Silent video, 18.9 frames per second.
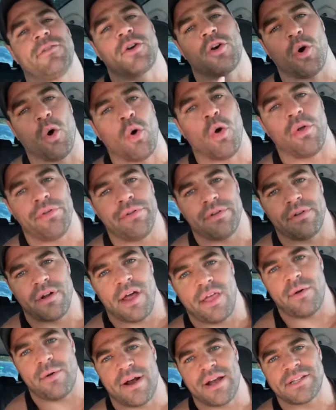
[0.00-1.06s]
a goal.
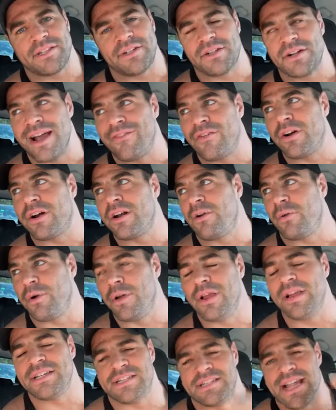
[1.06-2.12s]
Otherwise, you're never going to
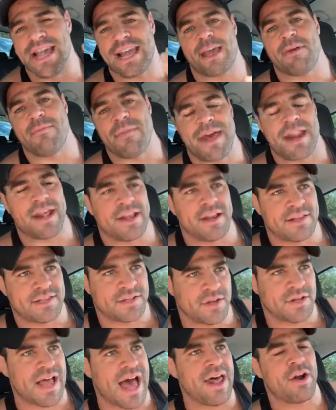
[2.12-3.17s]
really stay committed.
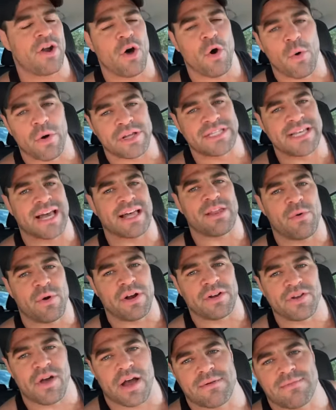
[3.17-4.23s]
So I don't know exactly what you're
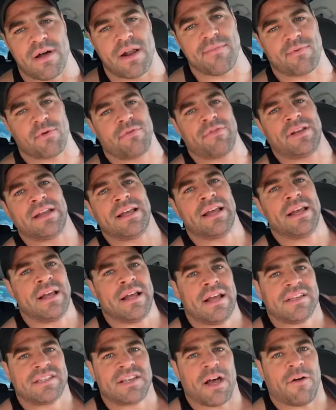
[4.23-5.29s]
talking about improving
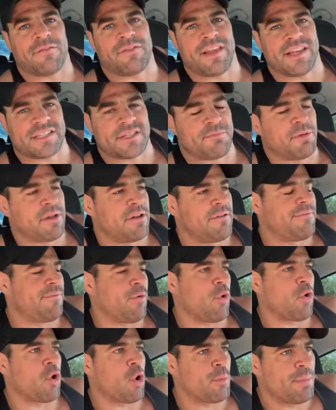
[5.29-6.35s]
self-discipline
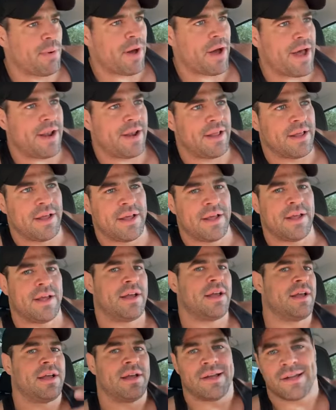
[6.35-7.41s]
for, but
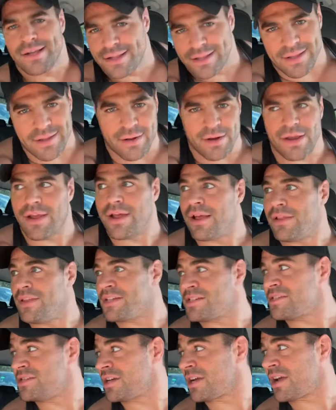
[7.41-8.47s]

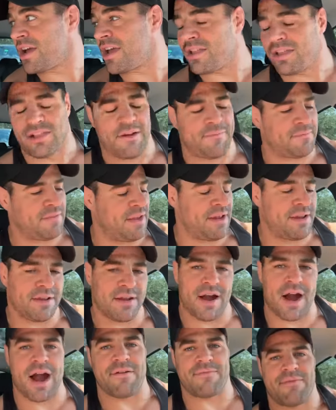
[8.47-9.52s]
this is a lifting.
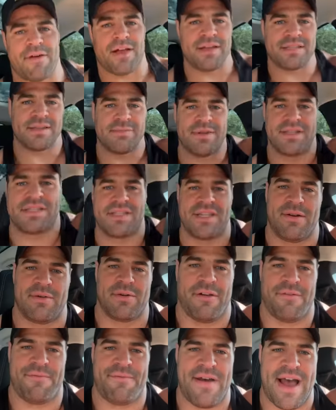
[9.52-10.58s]
All right, fellas, let me see
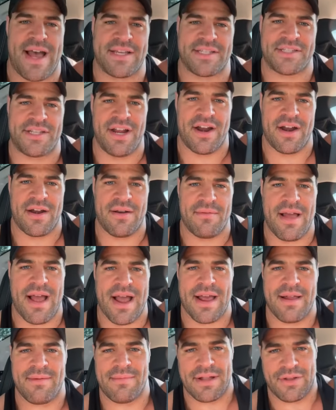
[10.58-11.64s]
real fast here. I
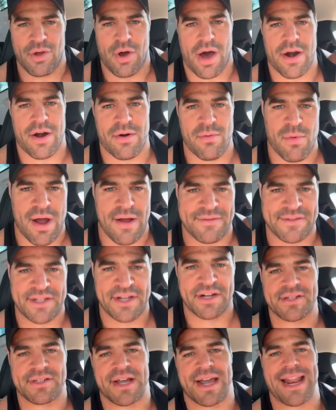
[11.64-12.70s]
got my daughter and wife's
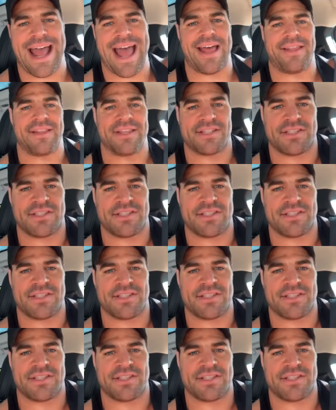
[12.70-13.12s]
here, so I got to end this